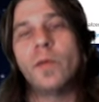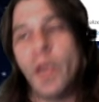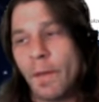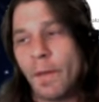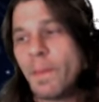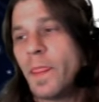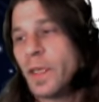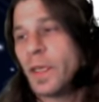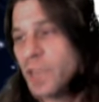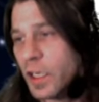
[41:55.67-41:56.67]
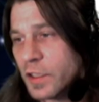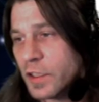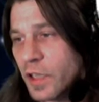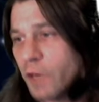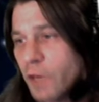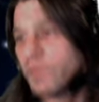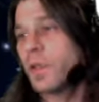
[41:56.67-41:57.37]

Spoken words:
yeah, exciting stuff.